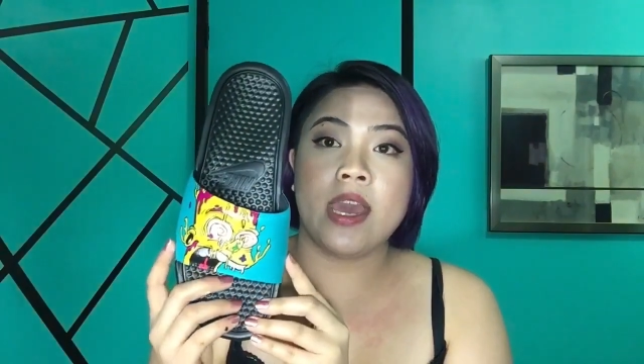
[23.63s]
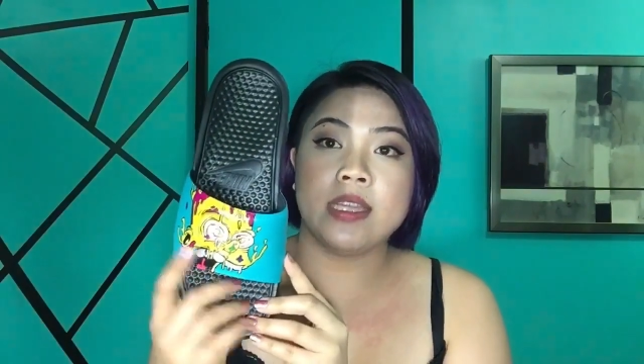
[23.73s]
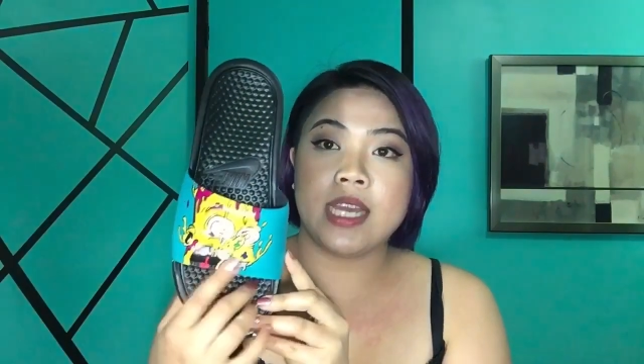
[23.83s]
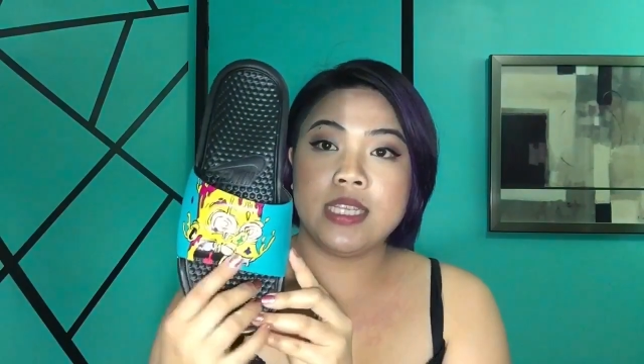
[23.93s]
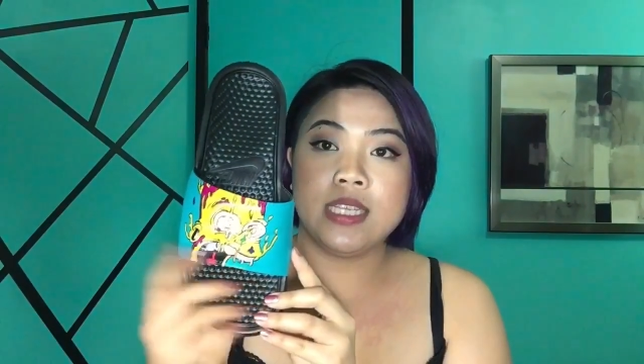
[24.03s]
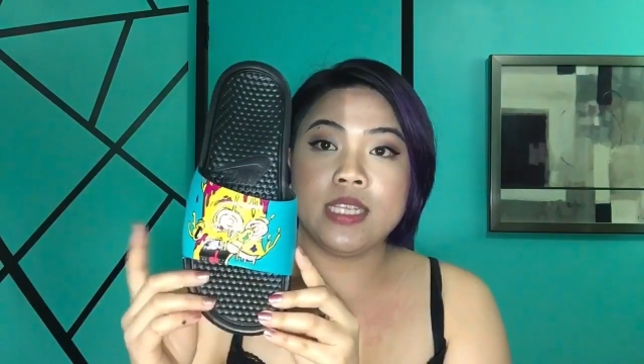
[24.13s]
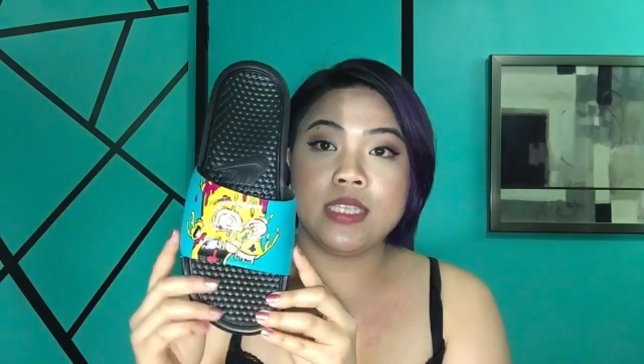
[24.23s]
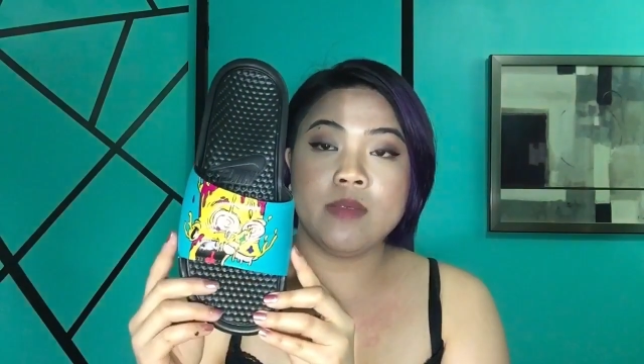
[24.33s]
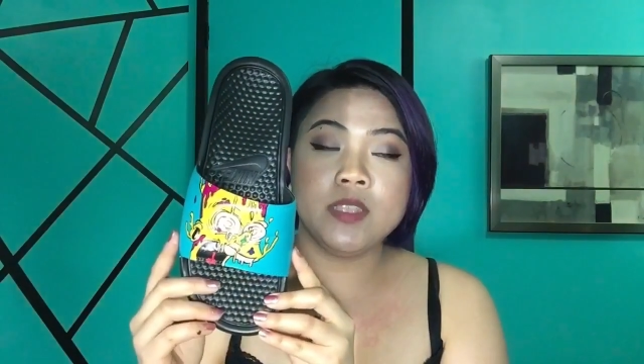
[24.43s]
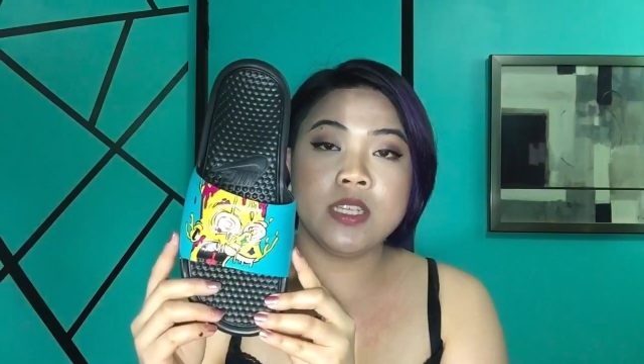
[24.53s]
and I did the
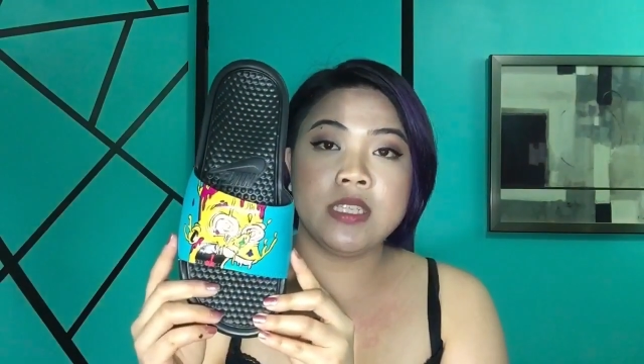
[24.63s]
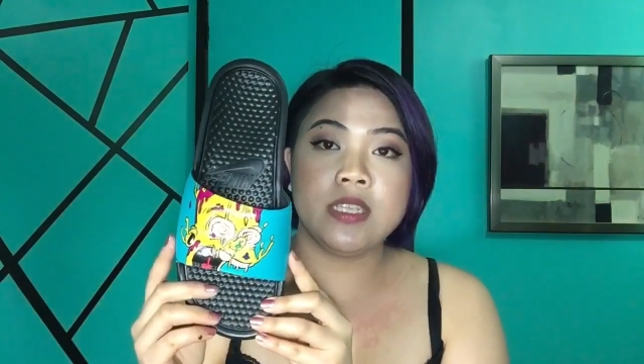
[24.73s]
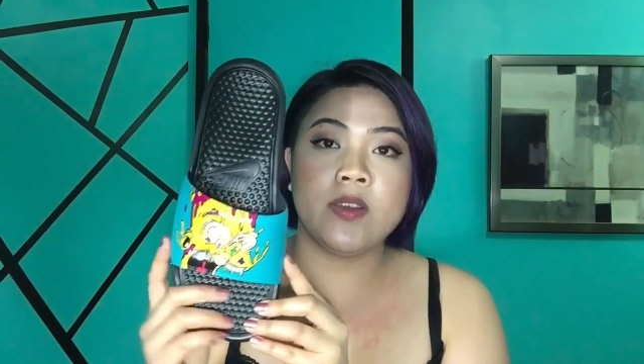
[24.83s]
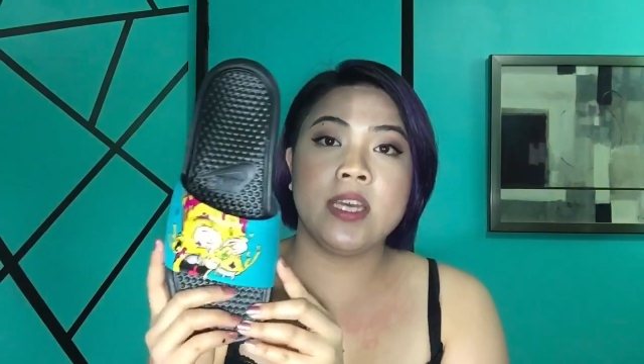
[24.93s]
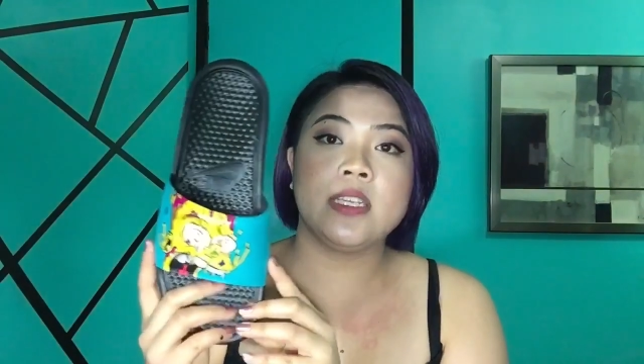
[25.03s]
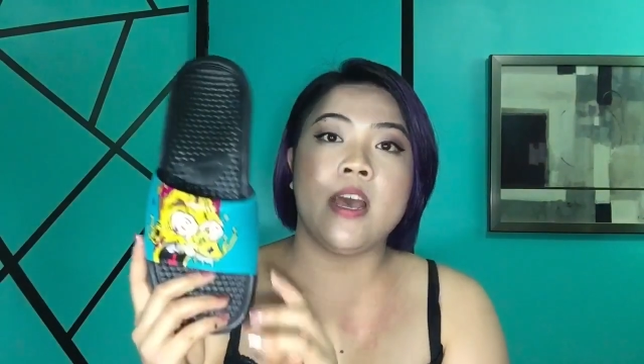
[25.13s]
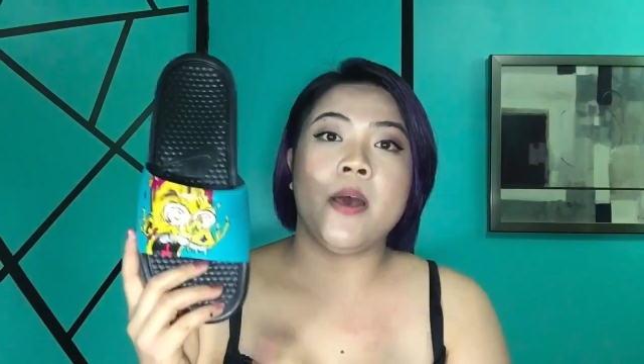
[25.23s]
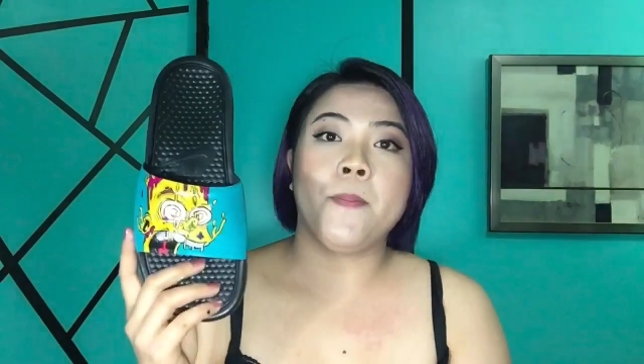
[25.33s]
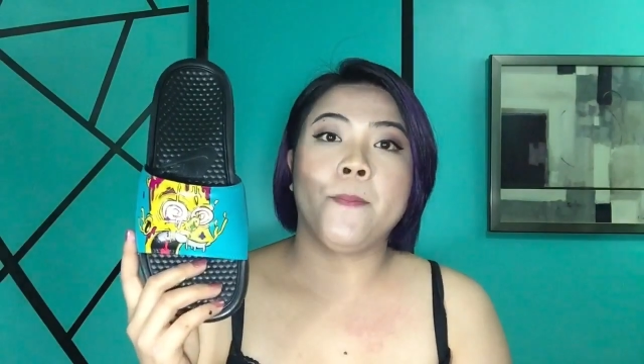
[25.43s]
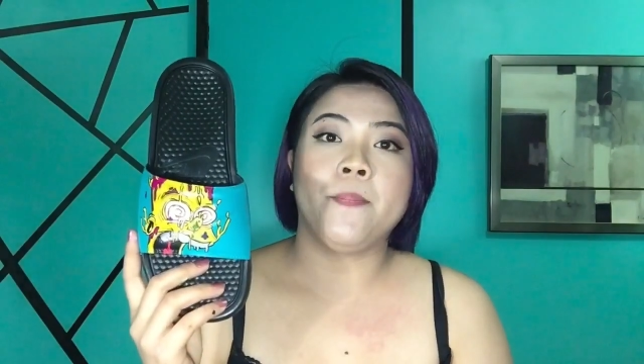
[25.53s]
Simpsons to it
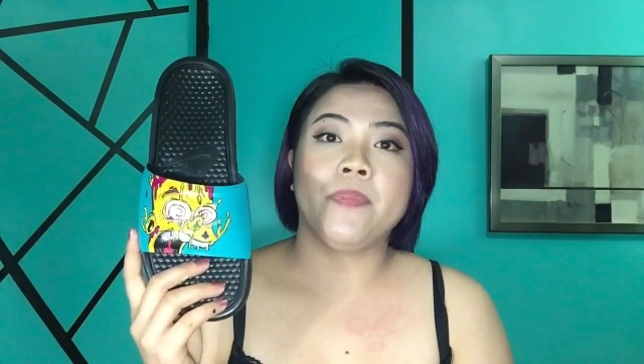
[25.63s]
um,